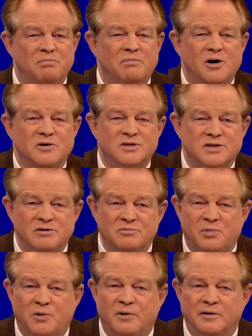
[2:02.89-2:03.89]
most
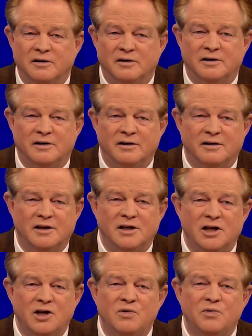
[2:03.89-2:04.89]
importantly, that
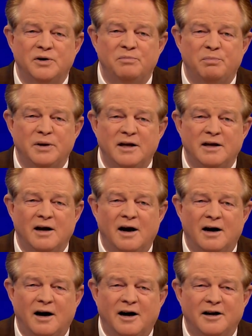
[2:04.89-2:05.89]
you would be
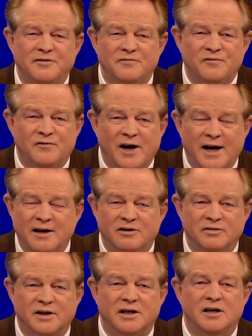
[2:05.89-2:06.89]

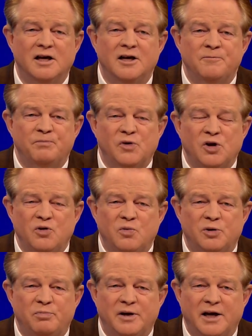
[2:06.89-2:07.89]
unveiled, that you
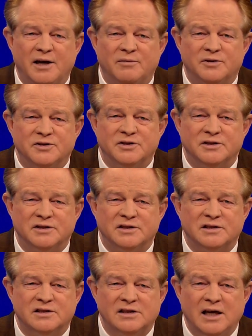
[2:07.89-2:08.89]
would be able to
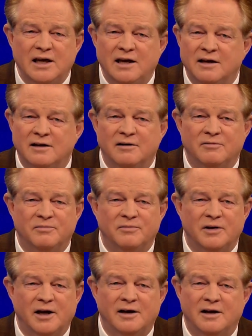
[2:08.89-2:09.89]
see him
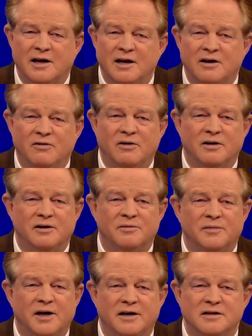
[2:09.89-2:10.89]
and hear
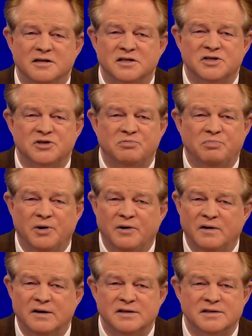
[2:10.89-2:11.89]
him and
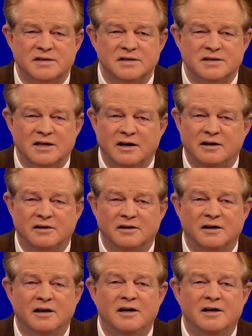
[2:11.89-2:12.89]
experience his
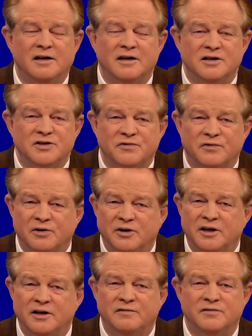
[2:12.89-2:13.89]
healing, his
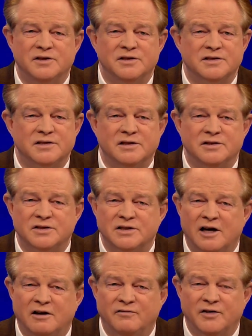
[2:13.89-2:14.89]
forgiveness, his
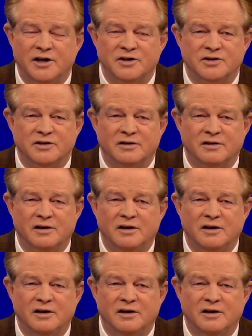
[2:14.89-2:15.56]
salvation.